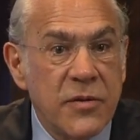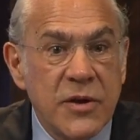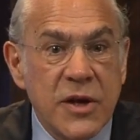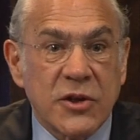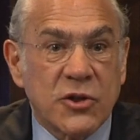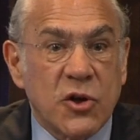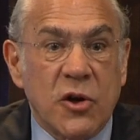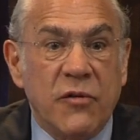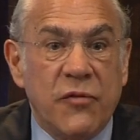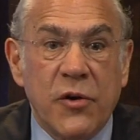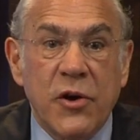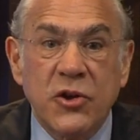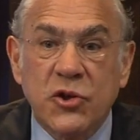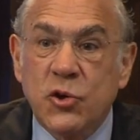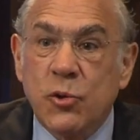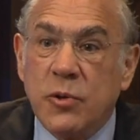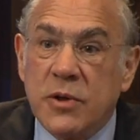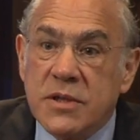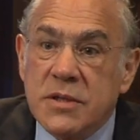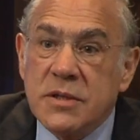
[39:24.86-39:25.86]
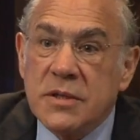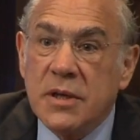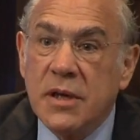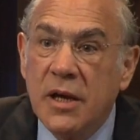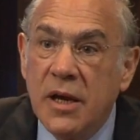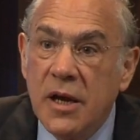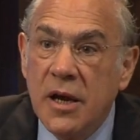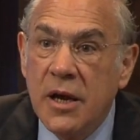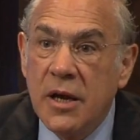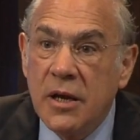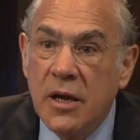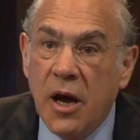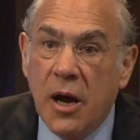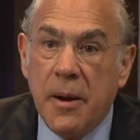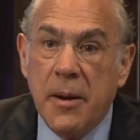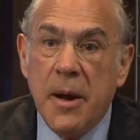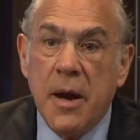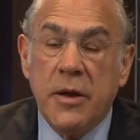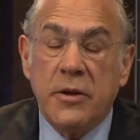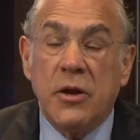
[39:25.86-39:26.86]
they're so virtuous.
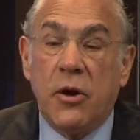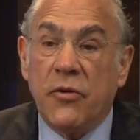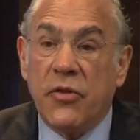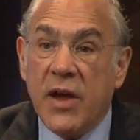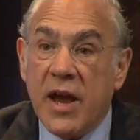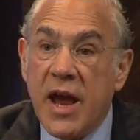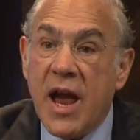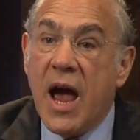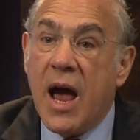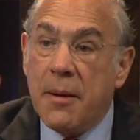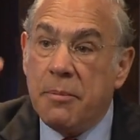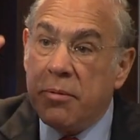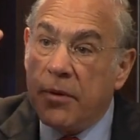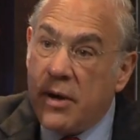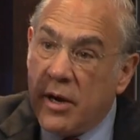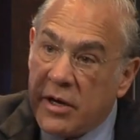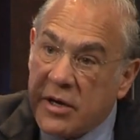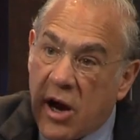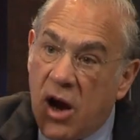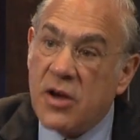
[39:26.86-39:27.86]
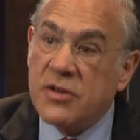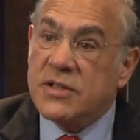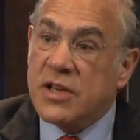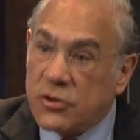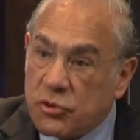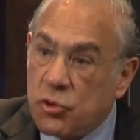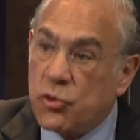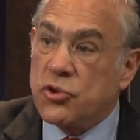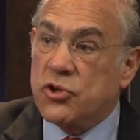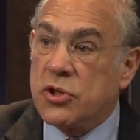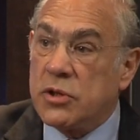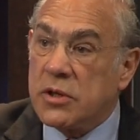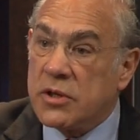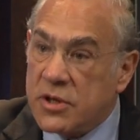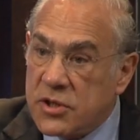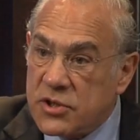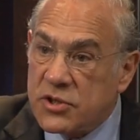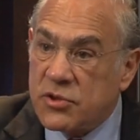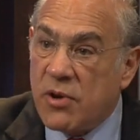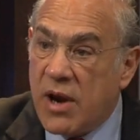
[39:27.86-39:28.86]
No, they have a
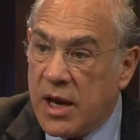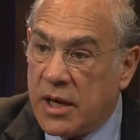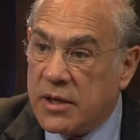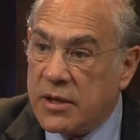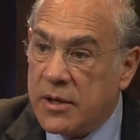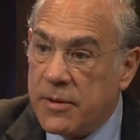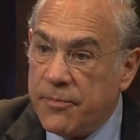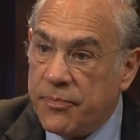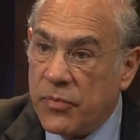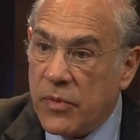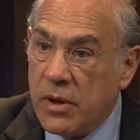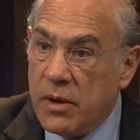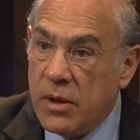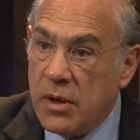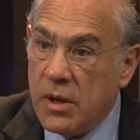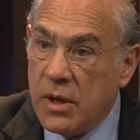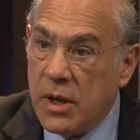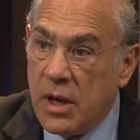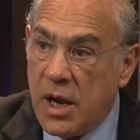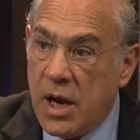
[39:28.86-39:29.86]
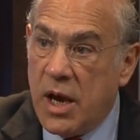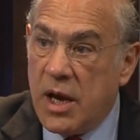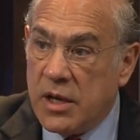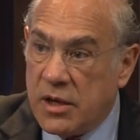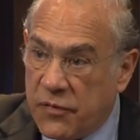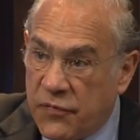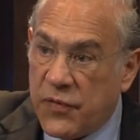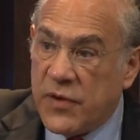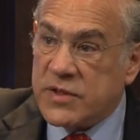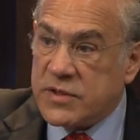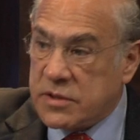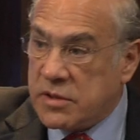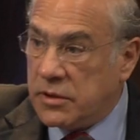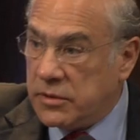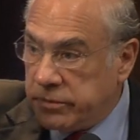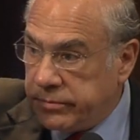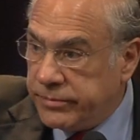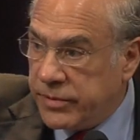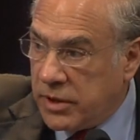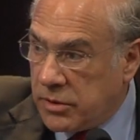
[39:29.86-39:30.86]
constitutional constraint and a
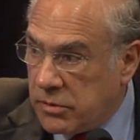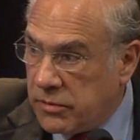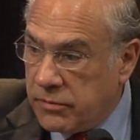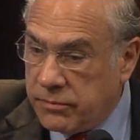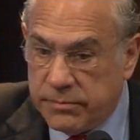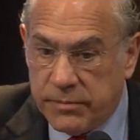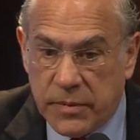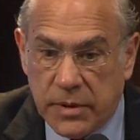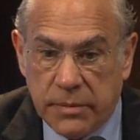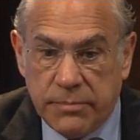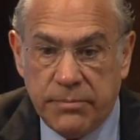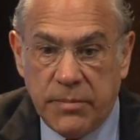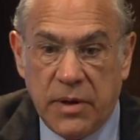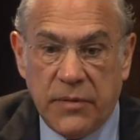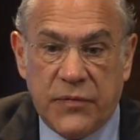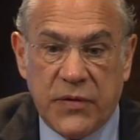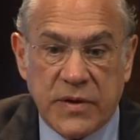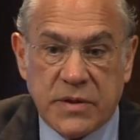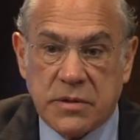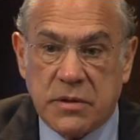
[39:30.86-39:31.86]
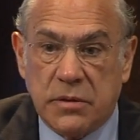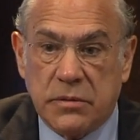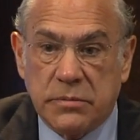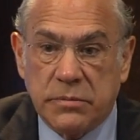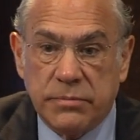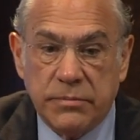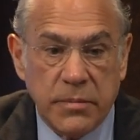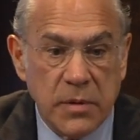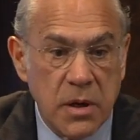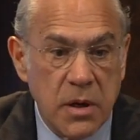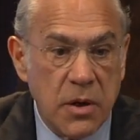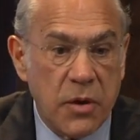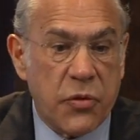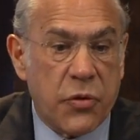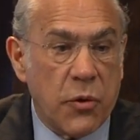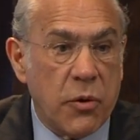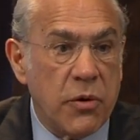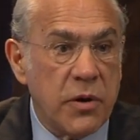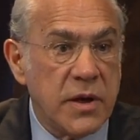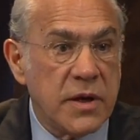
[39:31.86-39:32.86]
fiscal, you know, a fiscal
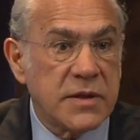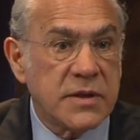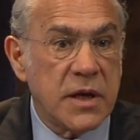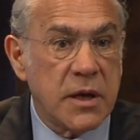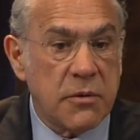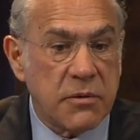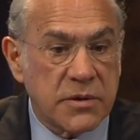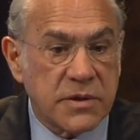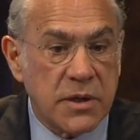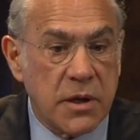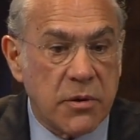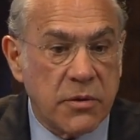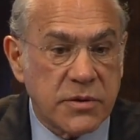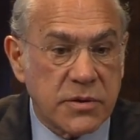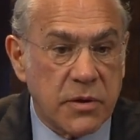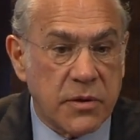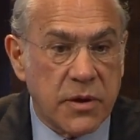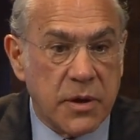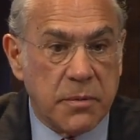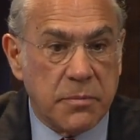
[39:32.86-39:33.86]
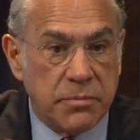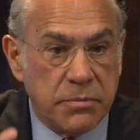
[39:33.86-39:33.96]
authority, etc., etc. So